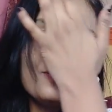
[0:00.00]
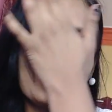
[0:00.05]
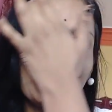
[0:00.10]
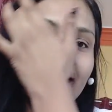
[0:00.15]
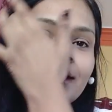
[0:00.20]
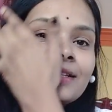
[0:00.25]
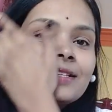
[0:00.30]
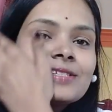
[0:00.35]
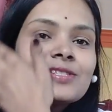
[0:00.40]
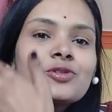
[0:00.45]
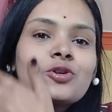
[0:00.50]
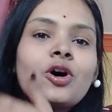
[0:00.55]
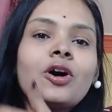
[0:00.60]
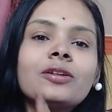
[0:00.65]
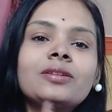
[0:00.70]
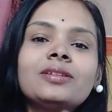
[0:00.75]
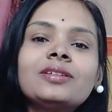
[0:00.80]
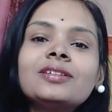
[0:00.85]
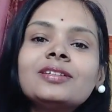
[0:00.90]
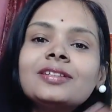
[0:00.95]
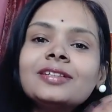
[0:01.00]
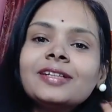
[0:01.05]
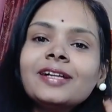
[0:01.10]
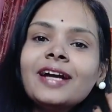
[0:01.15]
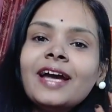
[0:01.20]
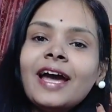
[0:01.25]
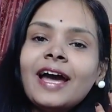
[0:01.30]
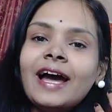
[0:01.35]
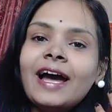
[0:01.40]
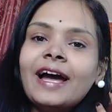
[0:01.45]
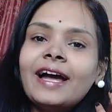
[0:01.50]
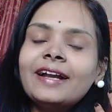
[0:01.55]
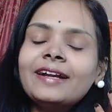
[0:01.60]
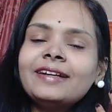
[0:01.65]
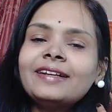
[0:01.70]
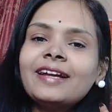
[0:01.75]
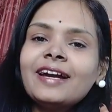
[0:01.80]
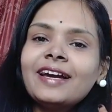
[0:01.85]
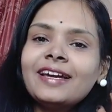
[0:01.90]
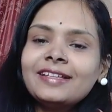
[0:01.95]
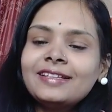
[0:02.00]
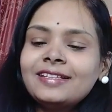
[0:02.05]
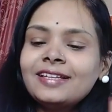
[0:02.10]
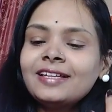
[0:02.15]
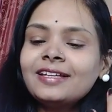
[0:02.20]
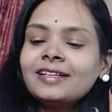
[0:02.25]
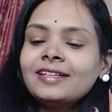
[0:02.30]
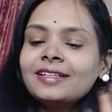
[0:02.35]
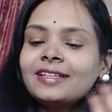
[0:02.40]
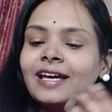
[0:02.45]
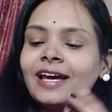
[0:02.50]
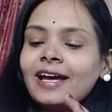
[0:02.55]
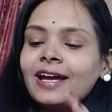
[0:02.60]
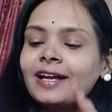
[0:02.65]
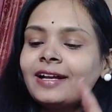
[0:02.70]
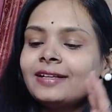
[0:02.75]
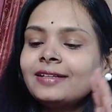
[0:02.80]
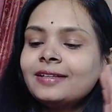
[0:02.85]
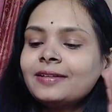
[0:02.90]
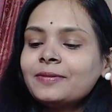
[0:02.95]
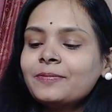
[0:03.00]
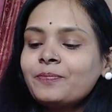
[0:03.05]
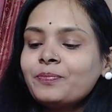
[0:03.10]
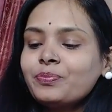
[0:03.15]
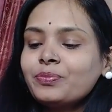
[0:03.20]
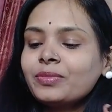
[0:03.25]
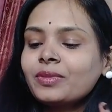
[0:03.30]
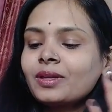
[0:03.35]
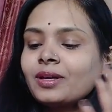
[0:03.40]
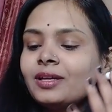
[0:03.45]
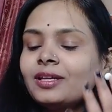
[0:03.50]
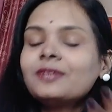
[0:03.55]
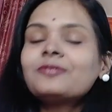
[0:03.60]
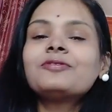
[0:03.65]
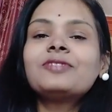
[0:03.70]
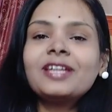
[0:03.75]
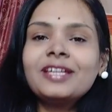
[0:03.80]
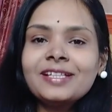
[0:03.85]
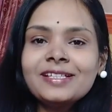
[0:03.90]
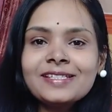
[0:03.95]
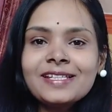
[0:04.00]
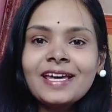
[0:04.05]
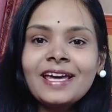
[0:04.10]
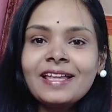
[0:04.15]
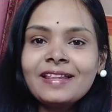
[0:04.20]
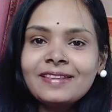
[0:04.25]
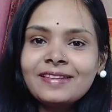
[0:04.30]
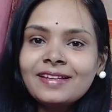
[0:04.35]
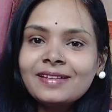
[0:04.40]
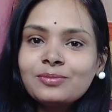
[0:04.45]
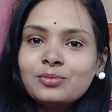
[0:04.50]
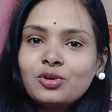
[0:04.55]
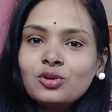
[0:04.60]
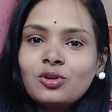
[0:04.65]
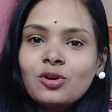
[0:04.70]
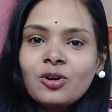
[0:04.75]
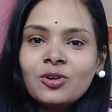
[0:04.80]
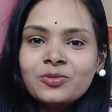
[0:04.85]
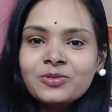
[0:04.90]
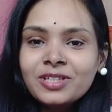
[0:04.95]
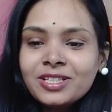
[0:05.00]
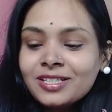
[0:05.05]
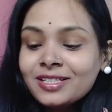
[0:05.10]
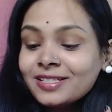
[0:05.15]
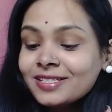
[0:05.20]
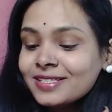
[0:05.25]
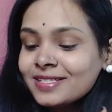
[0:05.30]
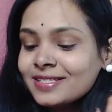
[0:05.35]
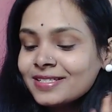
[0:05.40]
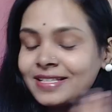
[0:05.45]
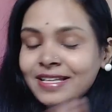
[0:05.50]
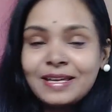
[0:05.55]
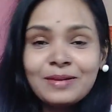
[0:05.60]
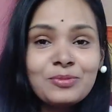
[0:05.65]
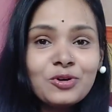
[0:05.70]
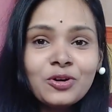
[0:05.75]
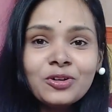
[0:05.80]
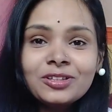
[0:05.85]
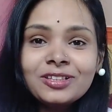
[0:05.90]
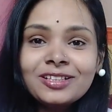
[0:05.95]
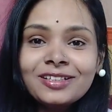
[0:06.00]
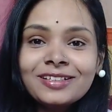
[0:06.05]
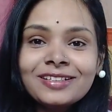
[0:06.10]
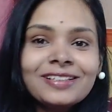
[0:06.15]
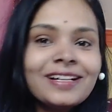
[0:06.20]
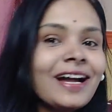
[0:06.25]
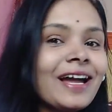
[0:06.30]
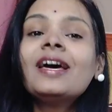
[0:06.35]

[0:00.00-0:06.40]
by this author, and I think that if there is another book of the same author,